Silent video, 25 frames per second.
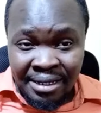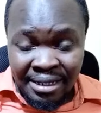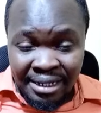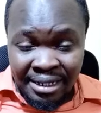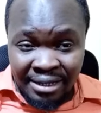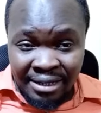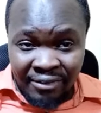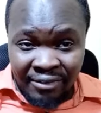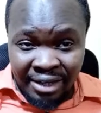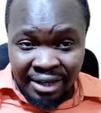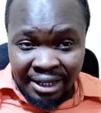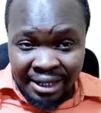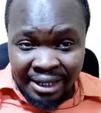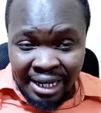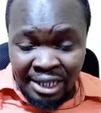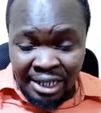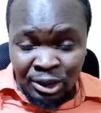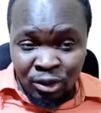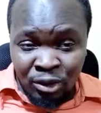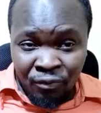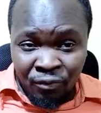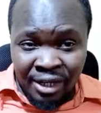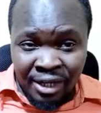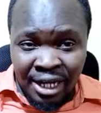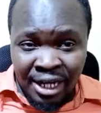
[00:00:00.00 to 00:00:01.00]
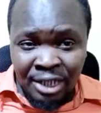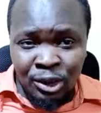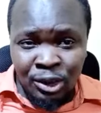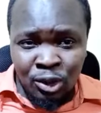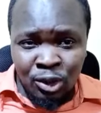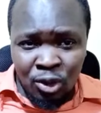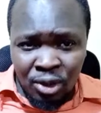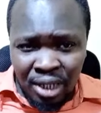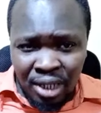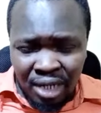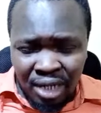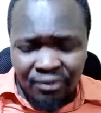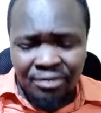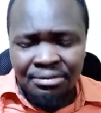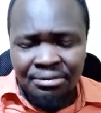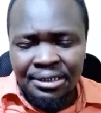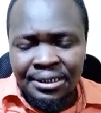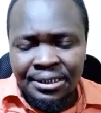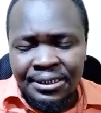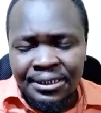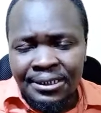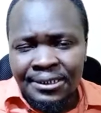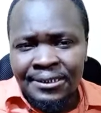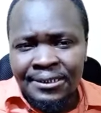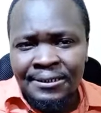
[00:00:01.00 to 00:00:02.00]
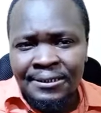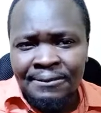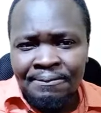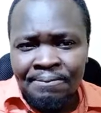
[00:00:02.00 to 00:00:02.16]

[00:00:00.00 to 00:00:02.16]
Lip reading: In the case of the national government,